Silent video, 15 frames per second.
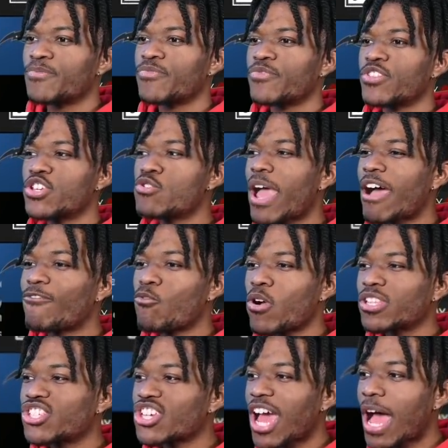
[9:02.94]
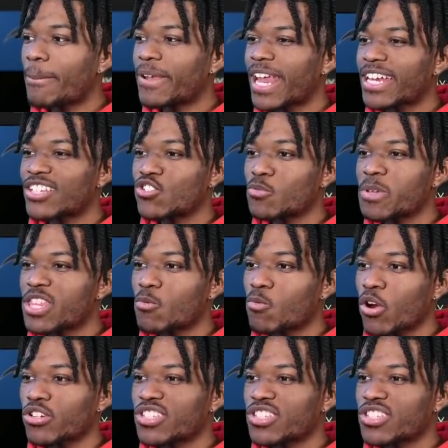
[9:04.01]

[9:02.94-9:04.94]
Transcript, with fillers: you have one job, and that is to be the worst